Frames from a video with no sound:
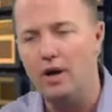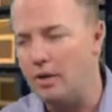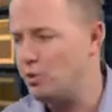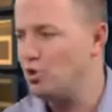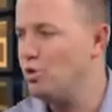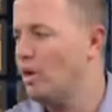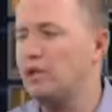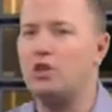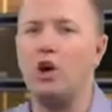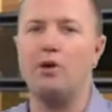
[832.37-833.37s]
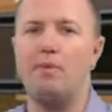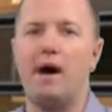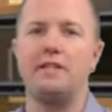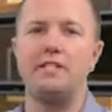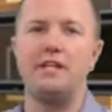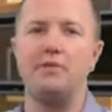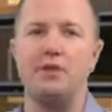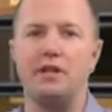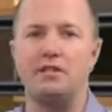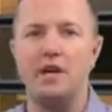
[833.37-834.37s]
You want to talk about a team
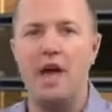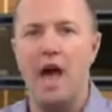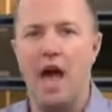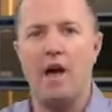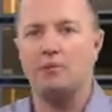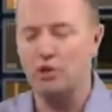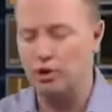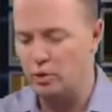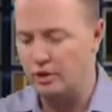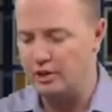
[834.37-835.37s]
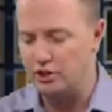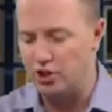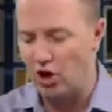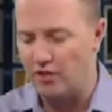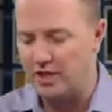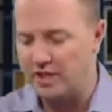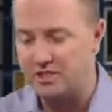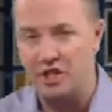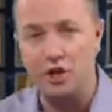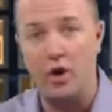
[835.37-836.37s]
that is absolutely dissolving and
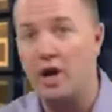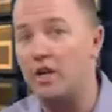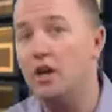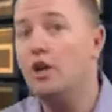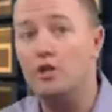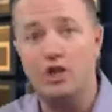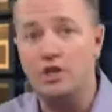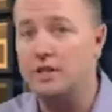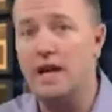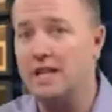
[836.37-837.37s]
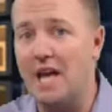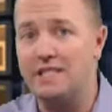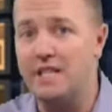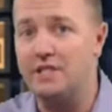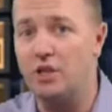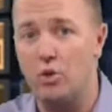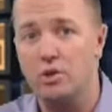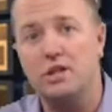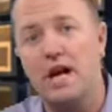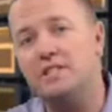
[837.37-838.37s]
disintegrating, just like last season. Of
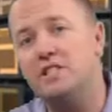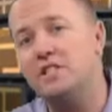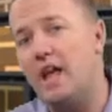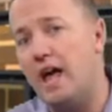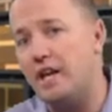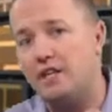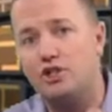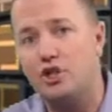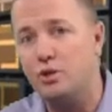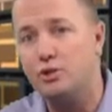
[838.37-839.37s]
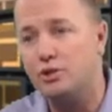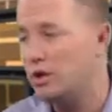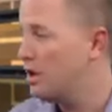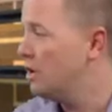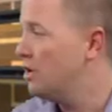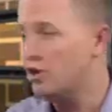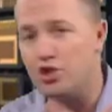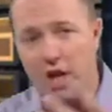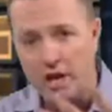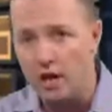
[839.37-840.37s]
course, last season they had an excuse,
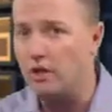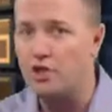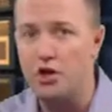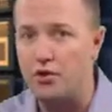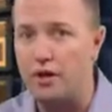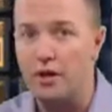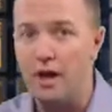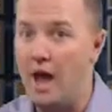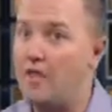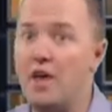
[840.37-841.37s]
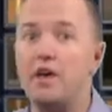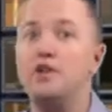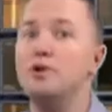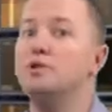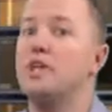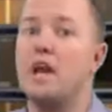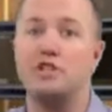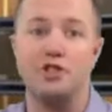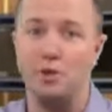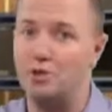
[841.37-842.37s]
Jay Cutler's injury, and they used that
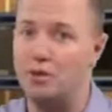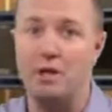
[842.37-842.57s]
excuse.